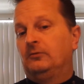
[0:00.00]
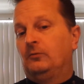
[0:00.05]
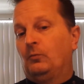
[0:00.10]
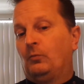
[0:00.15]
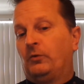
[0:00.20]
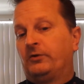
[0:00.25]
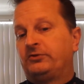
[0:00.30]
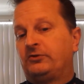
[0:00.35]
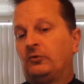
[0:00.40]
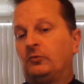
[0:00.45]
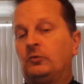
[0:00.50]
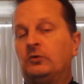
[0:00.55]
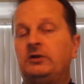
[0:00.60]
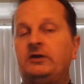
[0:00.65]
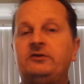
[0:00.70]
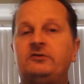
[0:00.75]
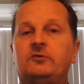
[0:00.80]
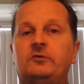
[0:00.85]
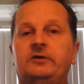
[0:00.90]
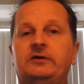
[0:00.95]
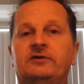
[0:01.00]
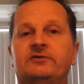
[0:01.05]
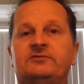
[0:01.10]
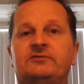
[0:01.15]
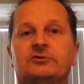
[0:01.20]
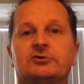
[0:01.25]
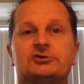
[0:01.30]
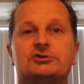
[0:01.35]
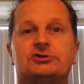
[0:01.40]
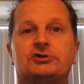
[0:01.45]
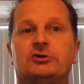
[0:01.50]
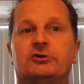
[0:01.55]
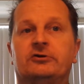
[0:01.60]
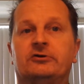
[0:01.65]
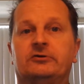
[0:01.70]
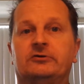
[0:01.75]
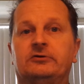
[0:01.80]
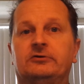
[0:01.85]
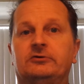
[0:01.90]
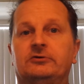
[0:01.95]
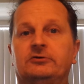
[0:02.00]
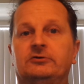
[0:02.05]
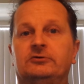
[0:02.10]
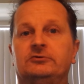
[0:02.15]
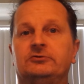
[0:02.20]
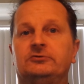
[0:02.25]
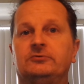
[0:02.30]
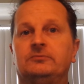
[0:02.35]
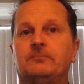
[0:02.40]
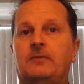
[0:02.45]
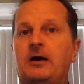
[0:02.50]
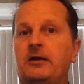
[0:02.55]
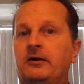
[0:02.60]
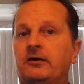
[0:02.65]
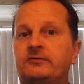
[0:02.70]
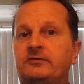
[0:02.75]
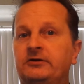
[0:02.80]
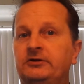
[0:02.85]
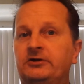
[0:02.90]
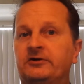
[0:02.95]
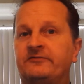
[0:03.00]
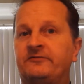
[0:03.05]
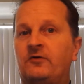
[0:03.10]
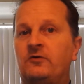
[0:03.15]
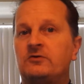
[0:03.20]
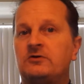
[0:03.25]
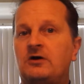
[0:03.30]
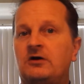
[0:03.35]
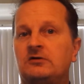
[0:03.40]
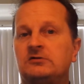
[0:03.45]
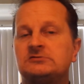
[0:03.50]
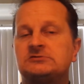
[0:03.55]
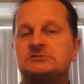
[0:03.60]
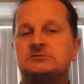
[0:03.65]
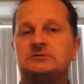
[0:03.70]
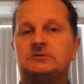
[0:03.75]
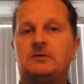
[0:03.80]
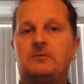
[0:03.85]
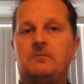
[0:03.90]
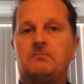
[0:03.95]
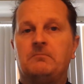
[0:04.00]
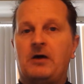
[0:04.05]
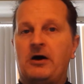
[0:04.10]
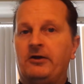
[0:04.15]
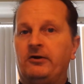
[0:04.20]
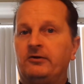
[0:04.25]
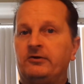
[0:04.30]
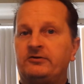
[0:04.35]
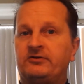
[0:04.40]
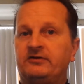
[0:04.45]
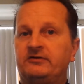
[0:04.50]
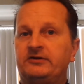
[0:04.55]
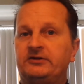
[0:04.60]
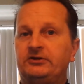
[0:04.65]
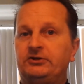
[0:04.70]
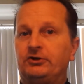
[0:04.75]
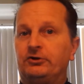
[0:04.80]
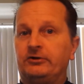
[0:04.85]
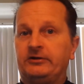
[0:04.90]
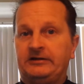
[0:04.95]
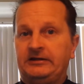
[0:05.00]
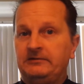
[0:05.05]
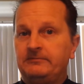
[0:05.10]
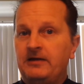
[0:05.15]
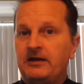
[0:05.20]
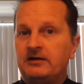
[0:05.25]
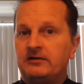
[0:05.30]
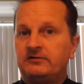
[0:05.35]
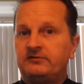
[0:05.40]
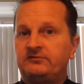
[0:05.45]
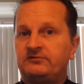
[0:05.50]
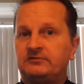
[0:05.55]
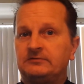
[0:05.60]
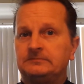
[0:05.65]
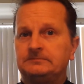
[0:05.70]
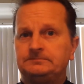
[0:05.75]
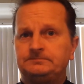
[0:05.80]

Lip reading: What they're really doing is they're monitoring your phone calls, monitoring your emails,